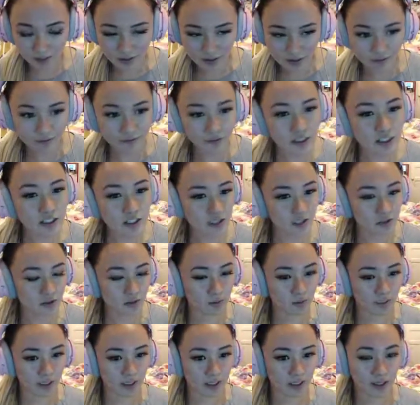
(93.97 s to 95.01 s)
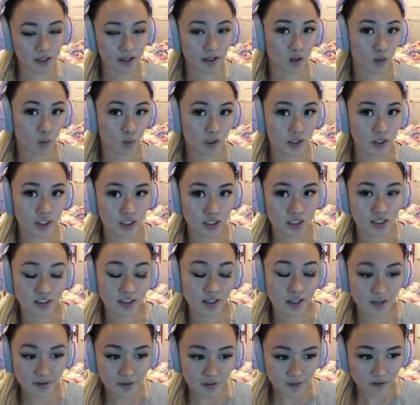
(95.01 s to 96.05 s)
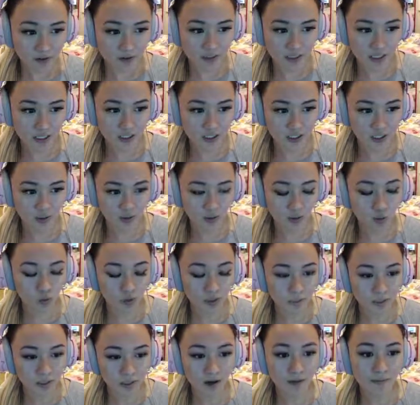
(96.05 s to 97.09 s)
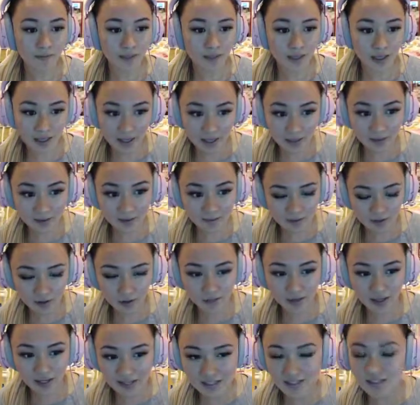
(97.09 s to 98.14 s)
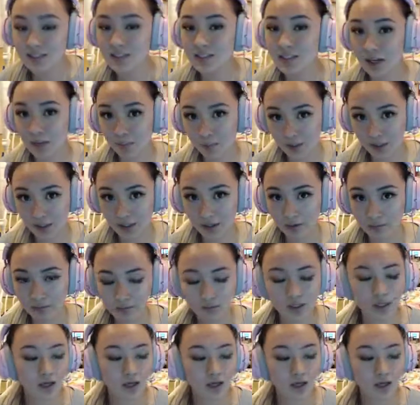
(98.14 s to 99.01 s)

The first general meeting, which is the info session, will be on the 8th from 8 to 10 p.m.